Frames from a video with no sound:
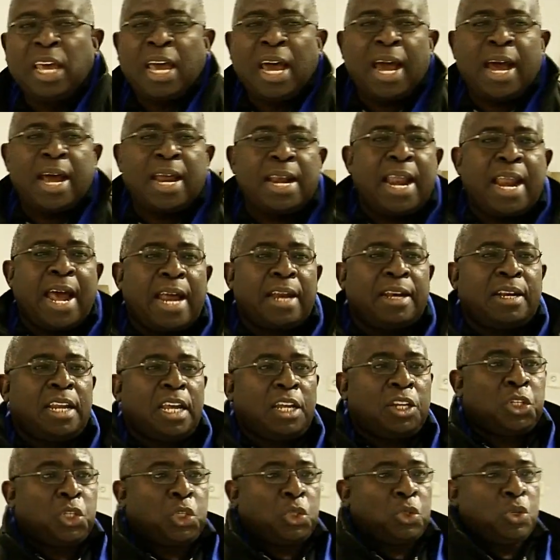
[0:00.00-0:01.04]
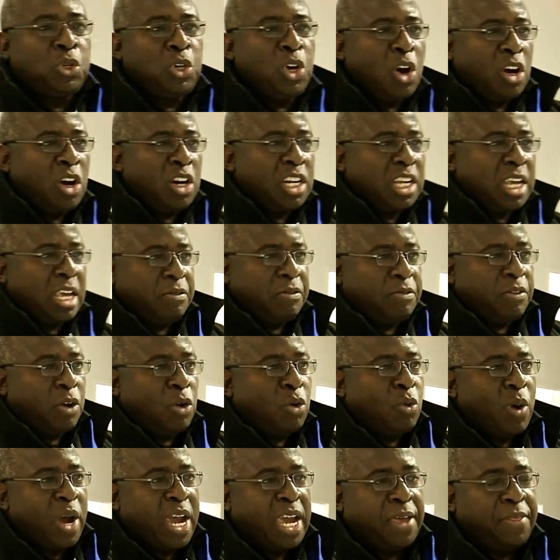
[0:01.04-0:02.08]
and that they do not give
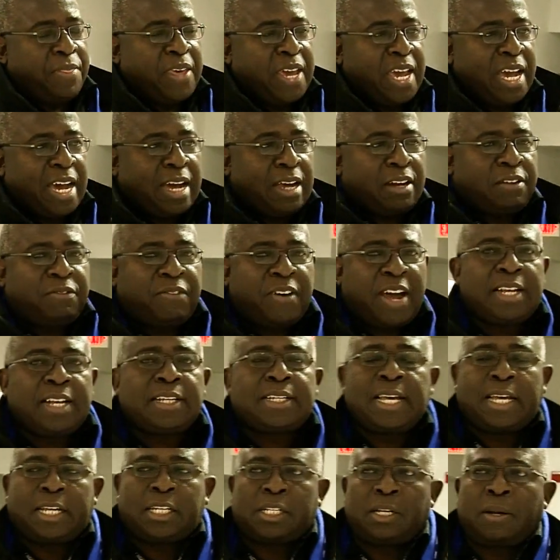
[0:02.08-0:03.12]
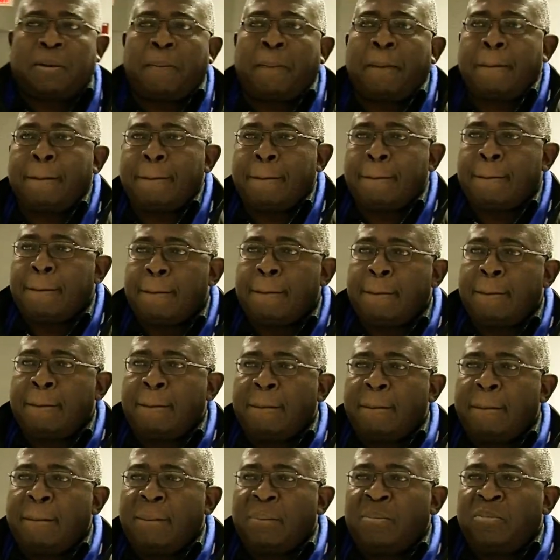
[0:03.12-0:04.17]
away their advantage.
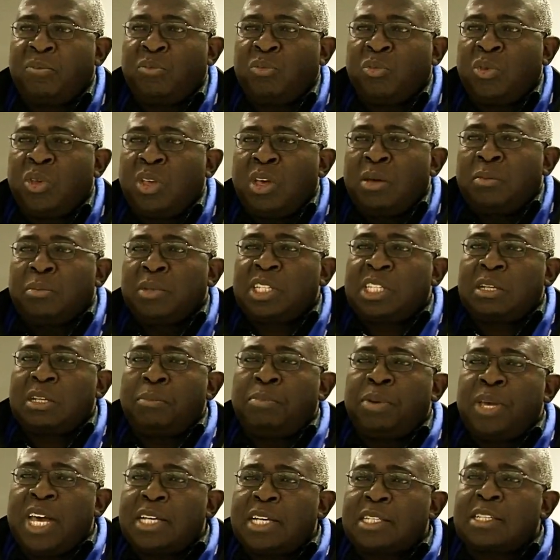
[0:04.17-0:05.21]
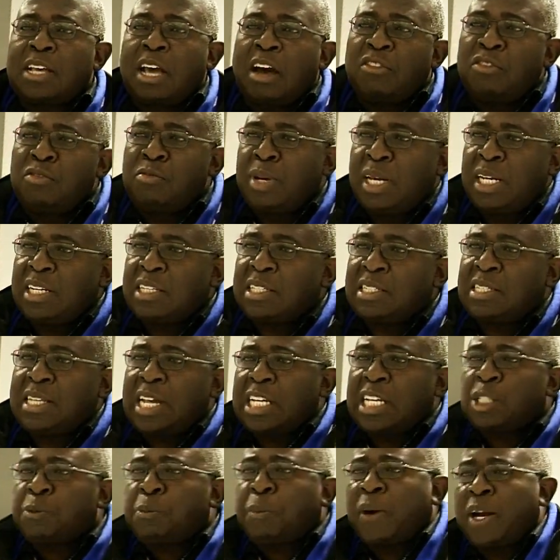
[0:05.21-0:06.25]
Mr. Biya's government is
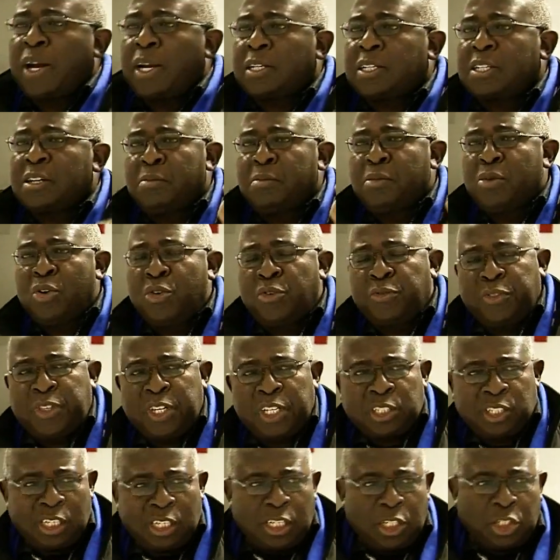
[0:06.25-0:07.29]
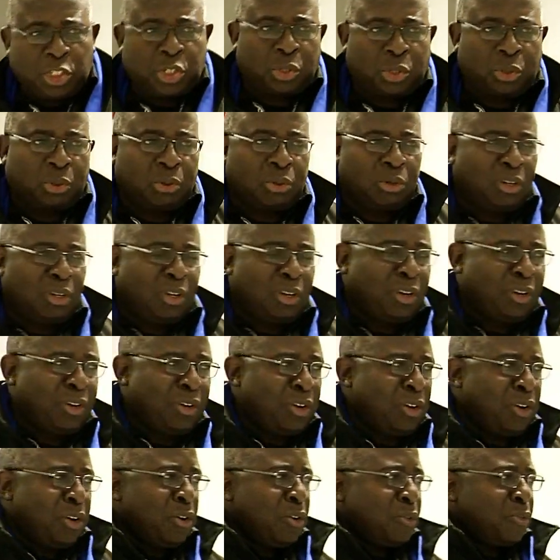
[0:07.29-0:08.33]
desperate to move this issue
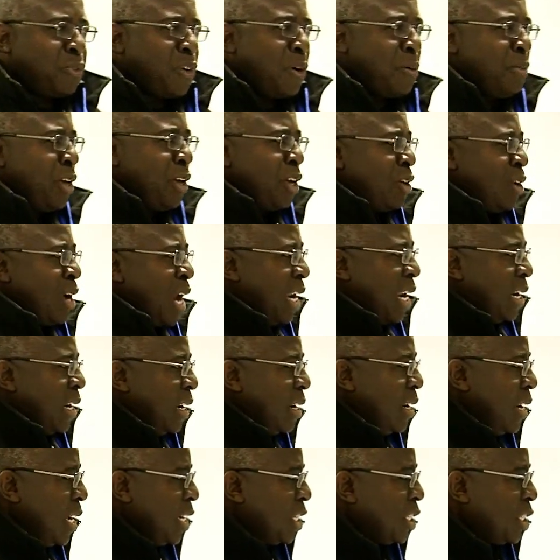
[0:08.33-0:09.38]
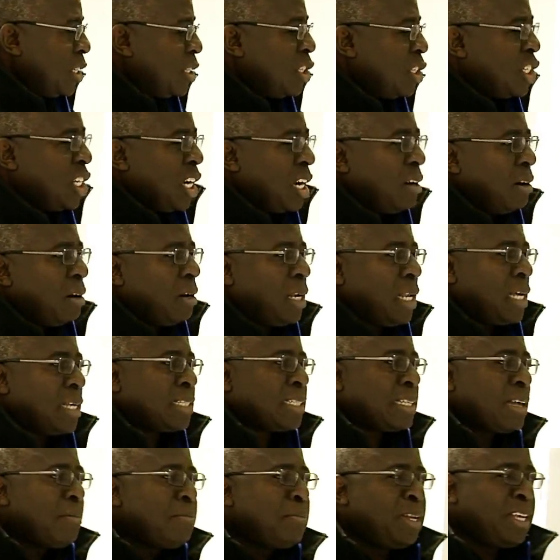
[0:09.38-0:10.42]
from the United Nations General
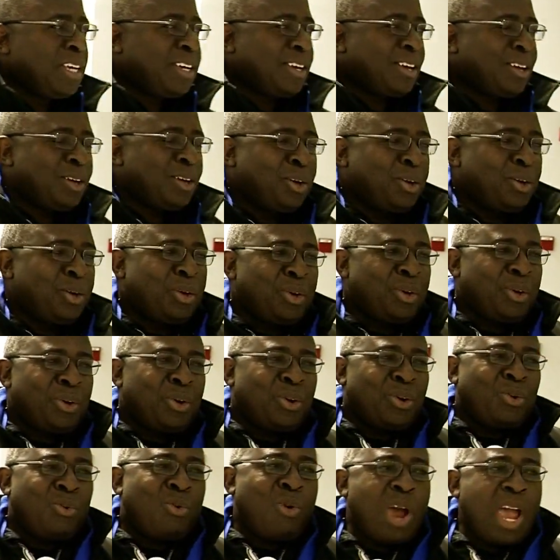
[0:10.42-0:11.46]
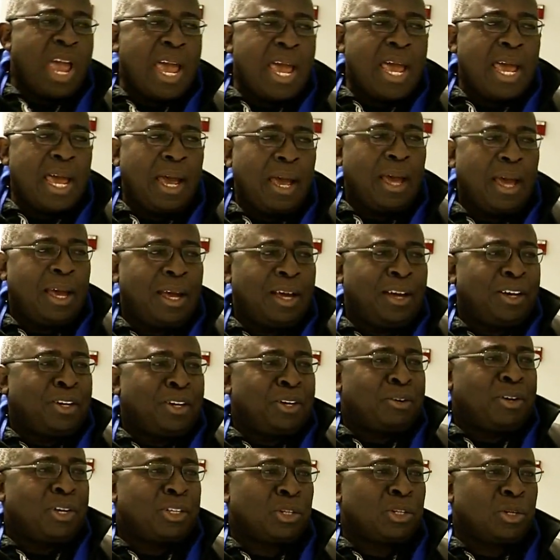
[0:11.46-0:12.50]
Assembly, where
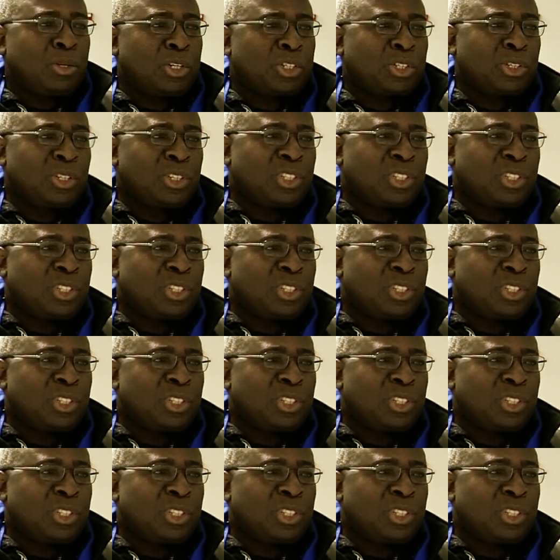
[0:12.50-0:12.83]
Resolution